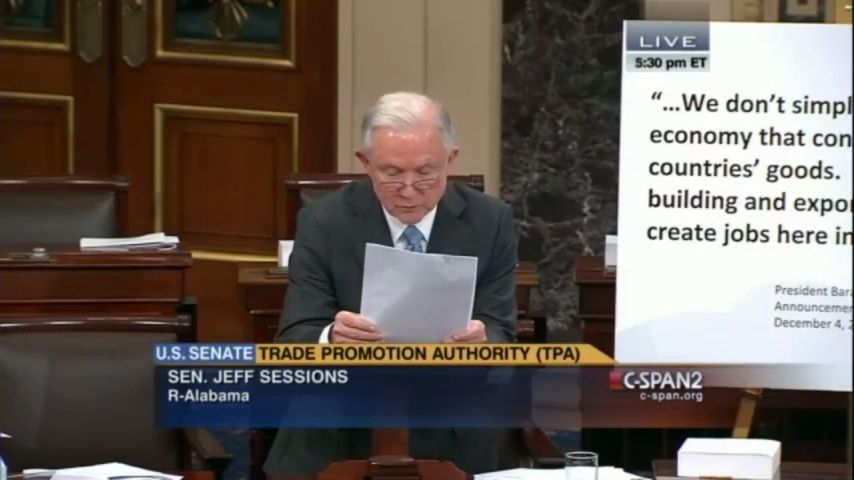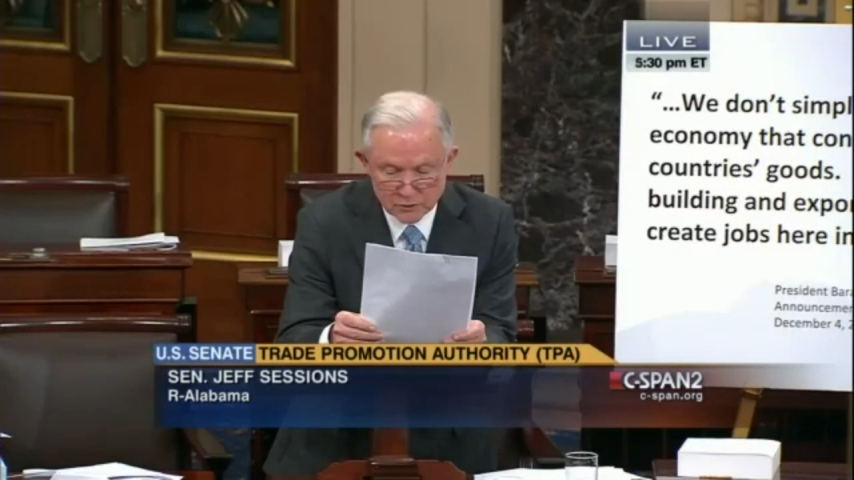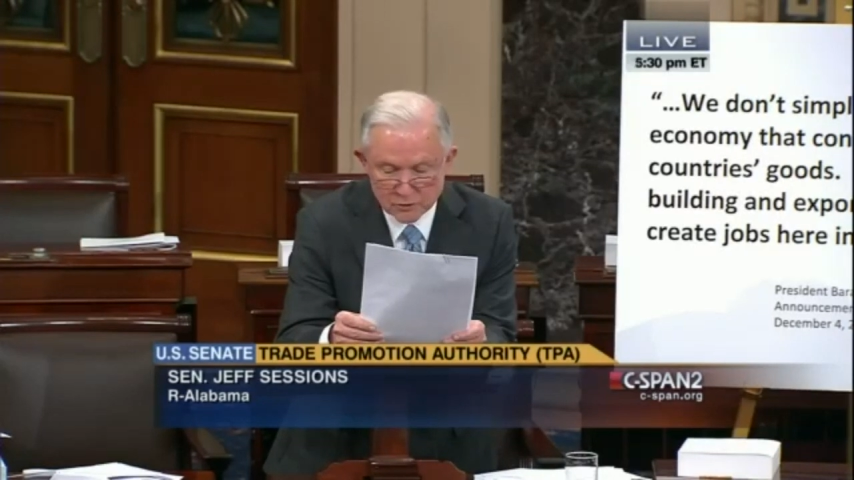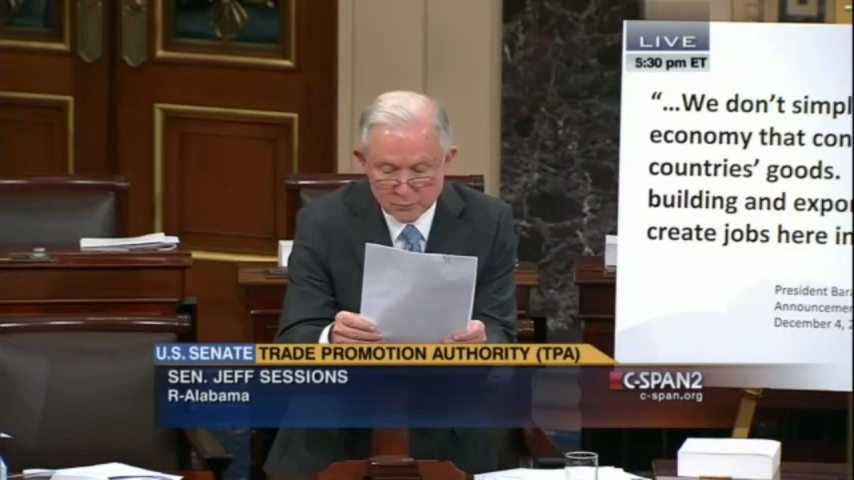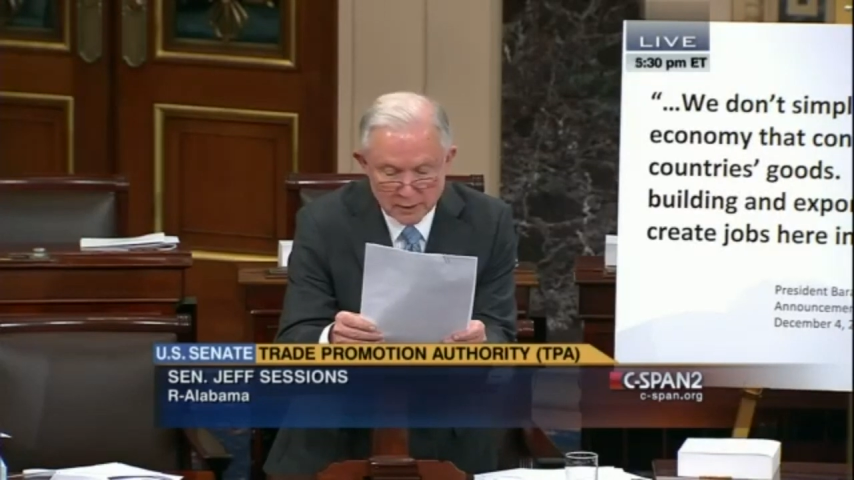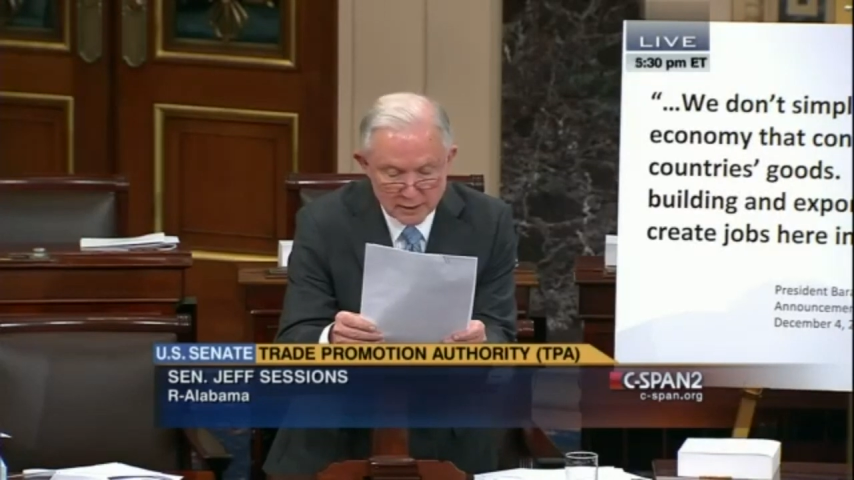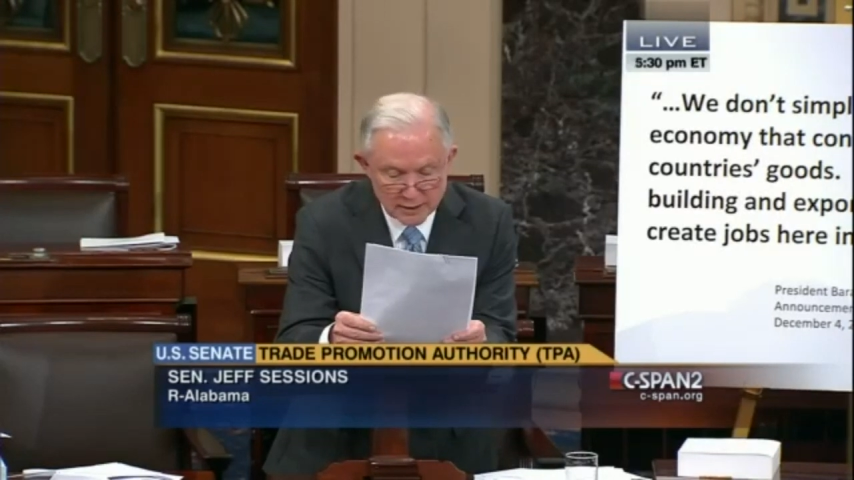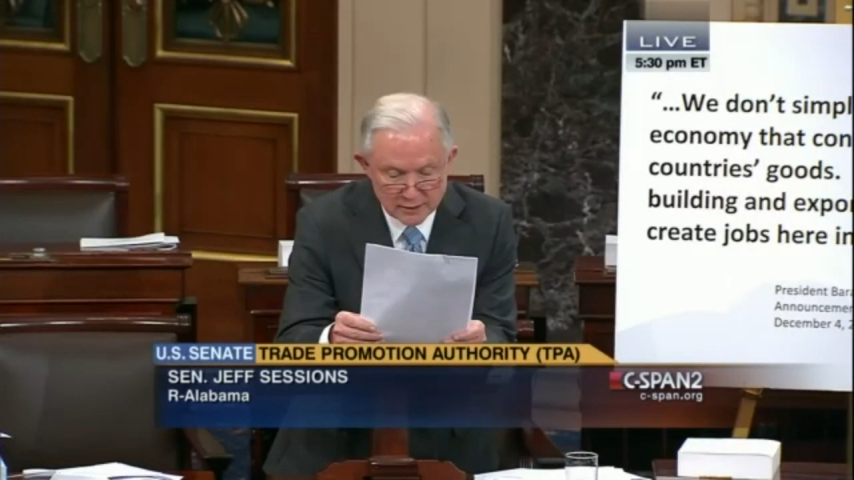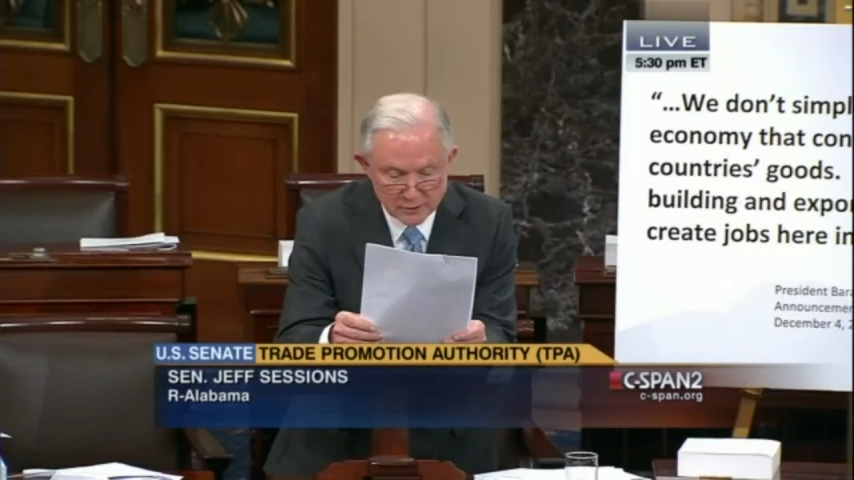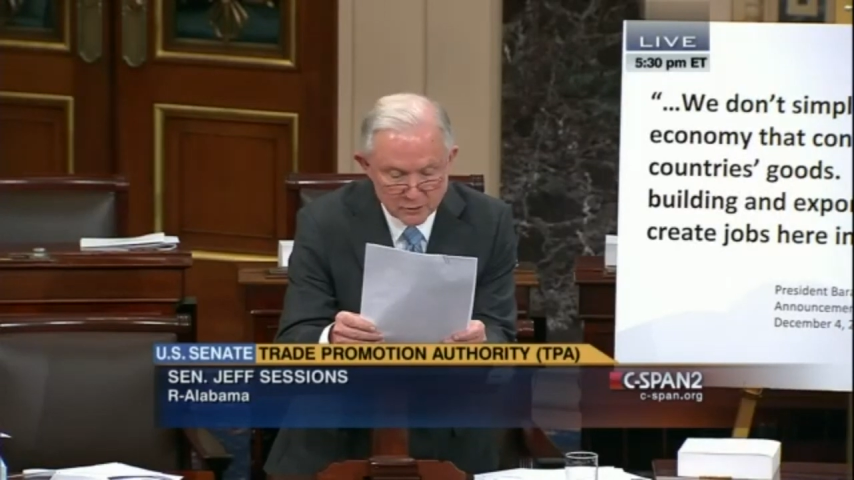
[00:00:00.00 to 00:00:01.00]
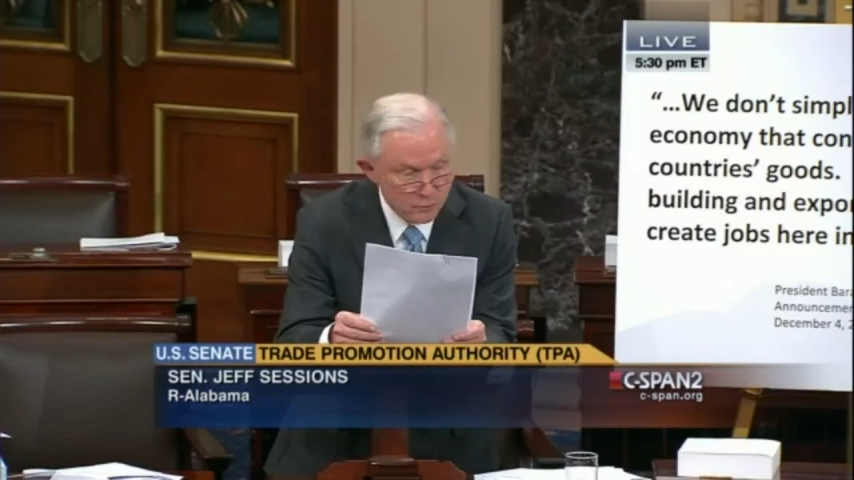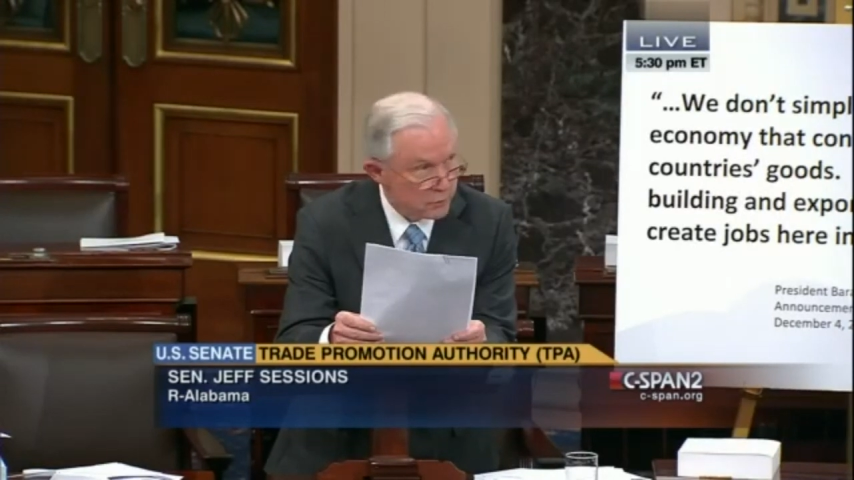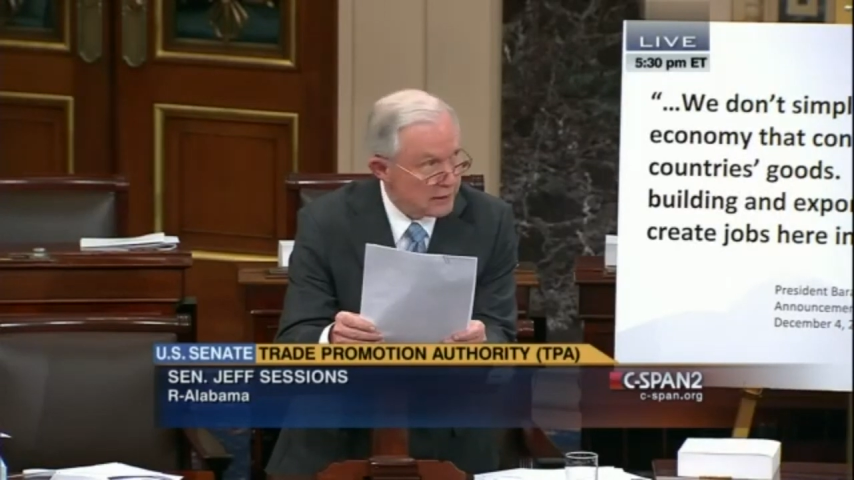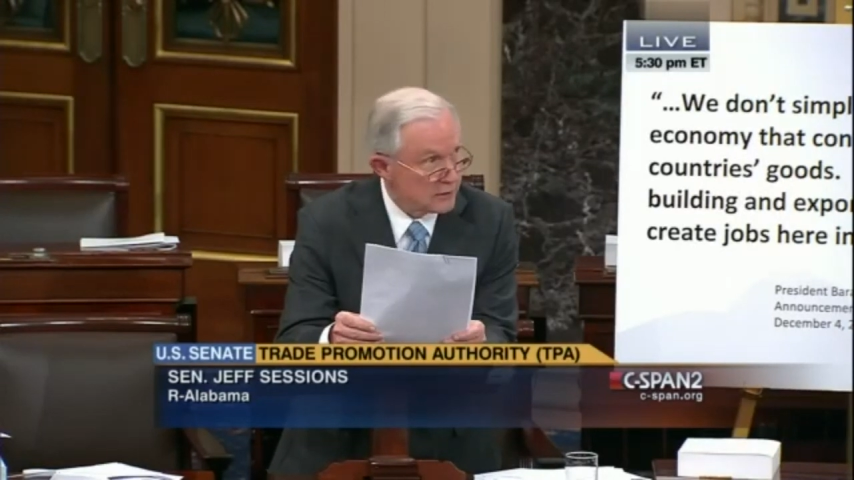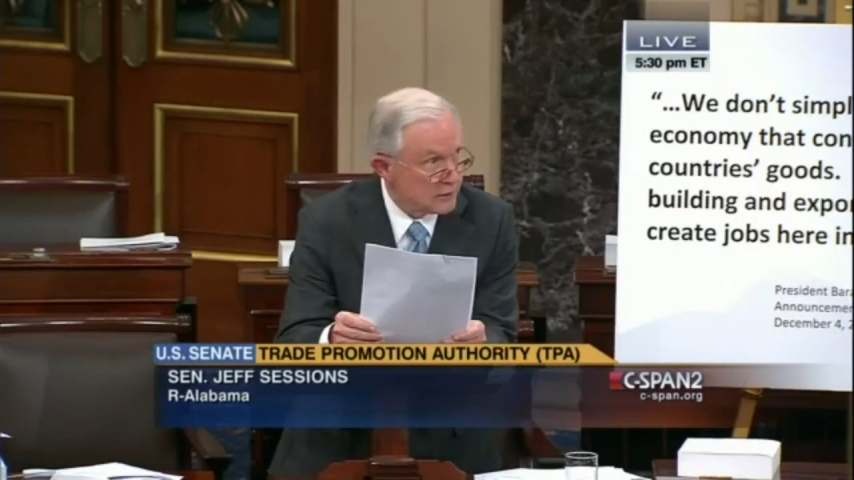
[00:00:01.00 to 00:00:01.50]
respond to
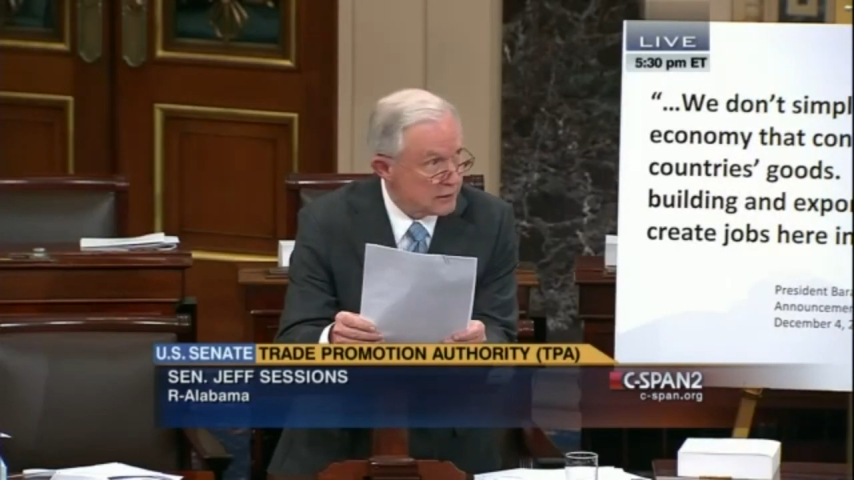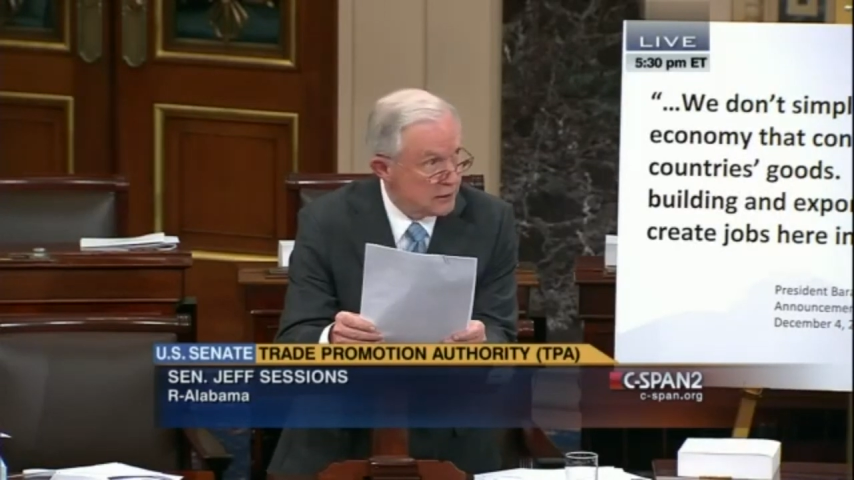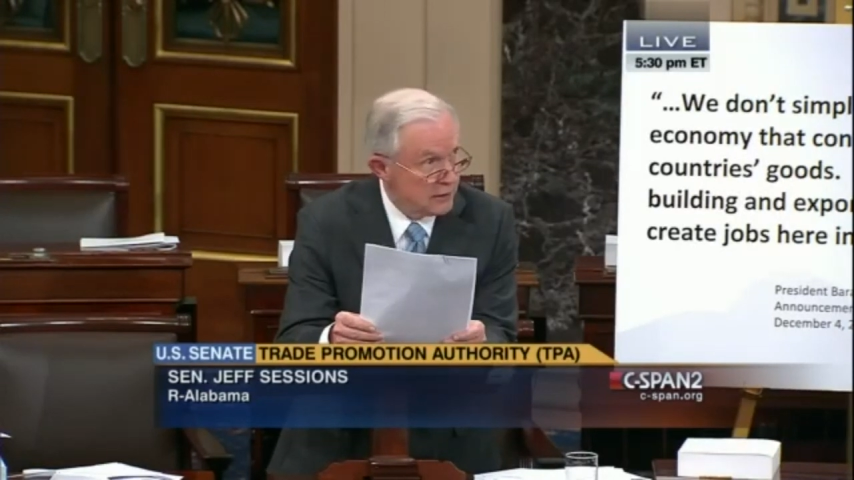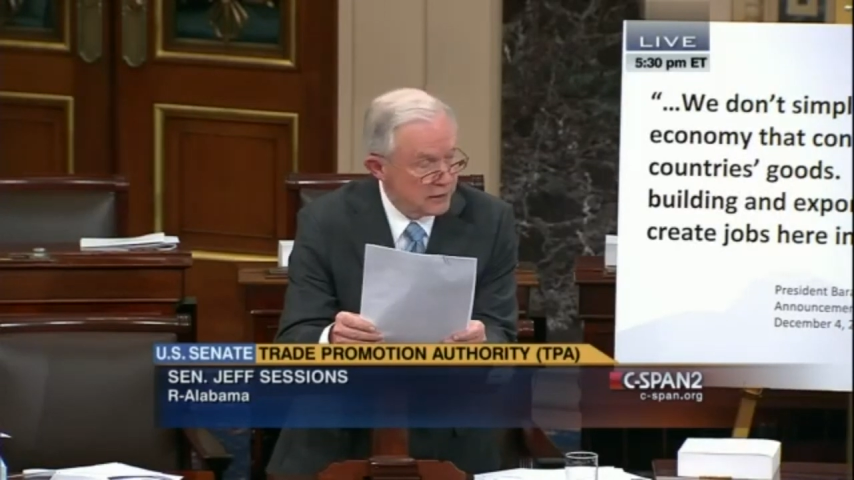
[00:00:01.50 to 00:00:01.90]
pressing